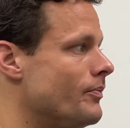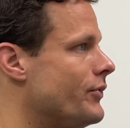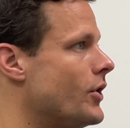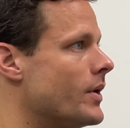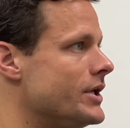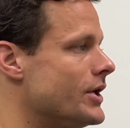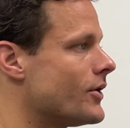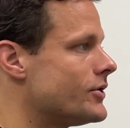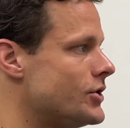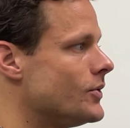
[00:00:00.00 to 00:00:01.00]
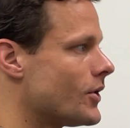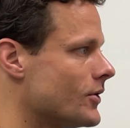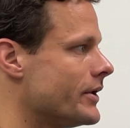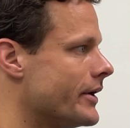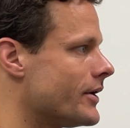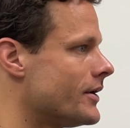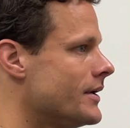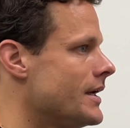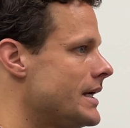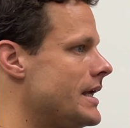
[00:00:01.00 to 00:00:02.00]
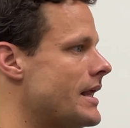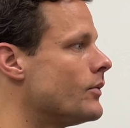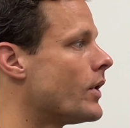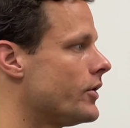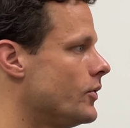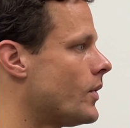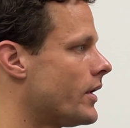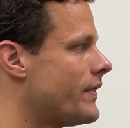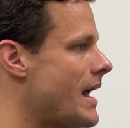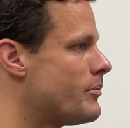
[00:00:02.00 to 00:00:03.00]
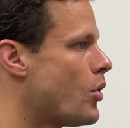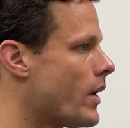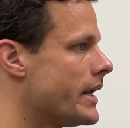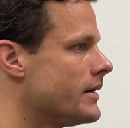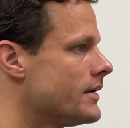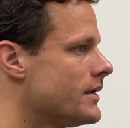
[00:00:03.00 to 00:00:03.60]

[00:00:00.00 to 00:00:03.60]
a year or two earlier, and then where you were at that point,